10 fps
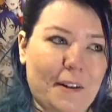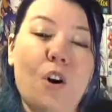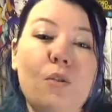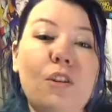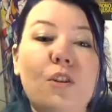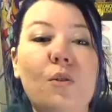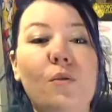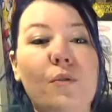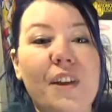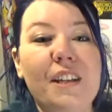All in
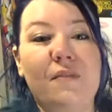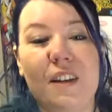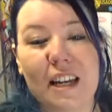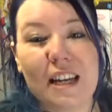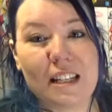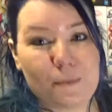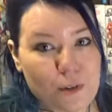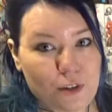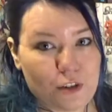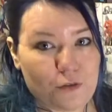all, this figure is
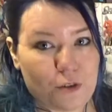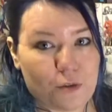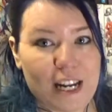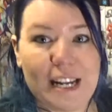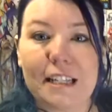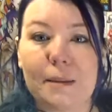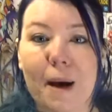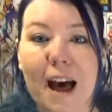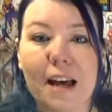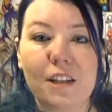beautiful and it's a
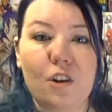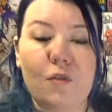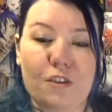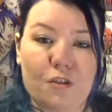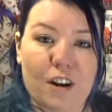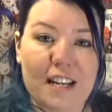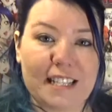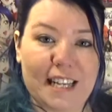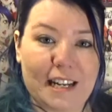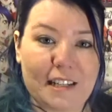part of a 3
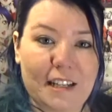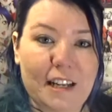set.